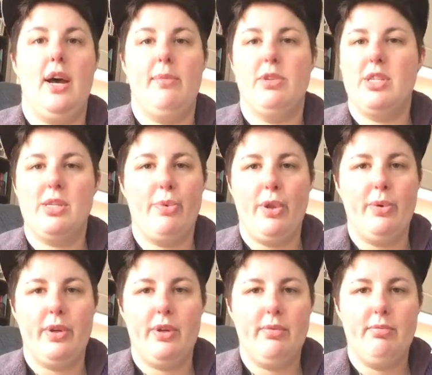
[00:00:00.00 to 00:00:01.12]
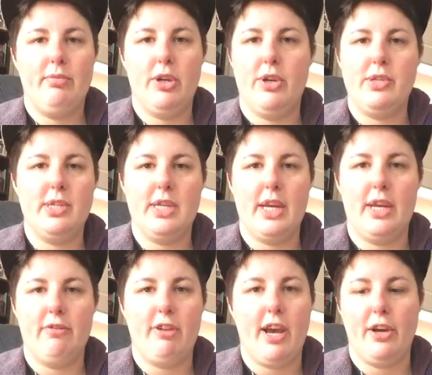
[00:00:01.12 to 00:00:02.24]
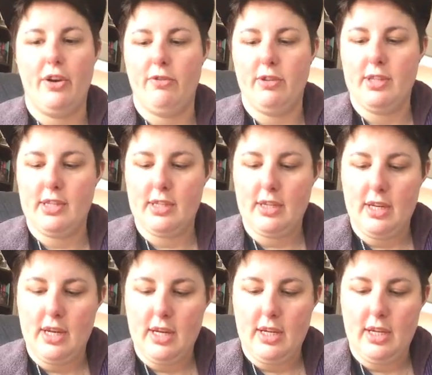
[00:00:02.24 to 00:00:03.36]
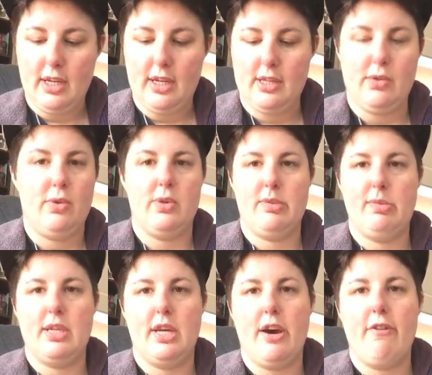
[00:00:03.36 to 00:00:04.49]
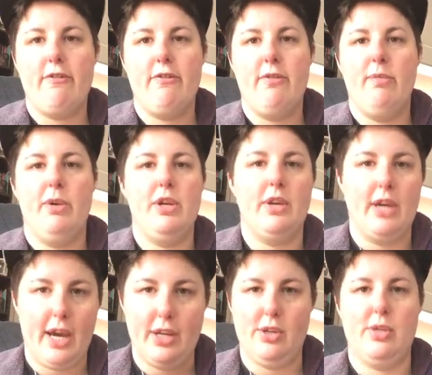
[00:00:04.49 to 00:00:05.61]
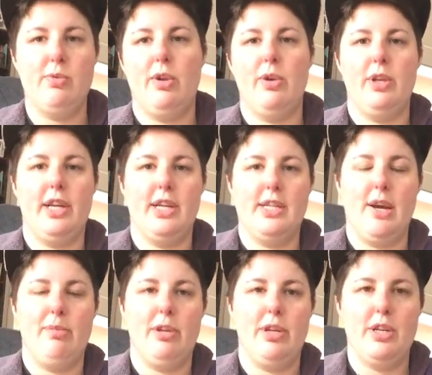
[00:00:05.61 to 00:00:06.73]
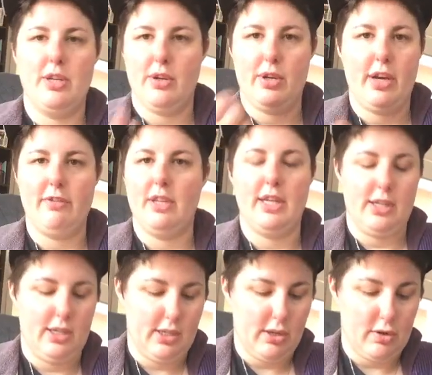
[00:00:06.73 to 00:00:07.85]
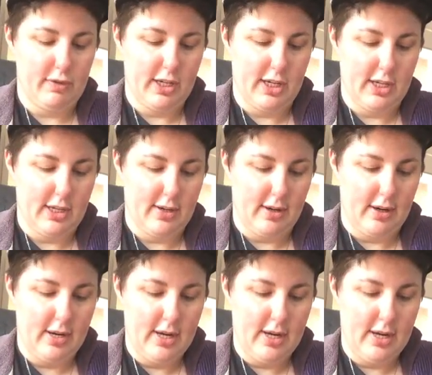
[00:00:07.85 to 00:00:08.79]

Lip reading: Just swallow it. Nurses take it for hangovers. It is awesome stuff, but you can just swallow it like a tablet. You don't have to let it dissolve under your tongue.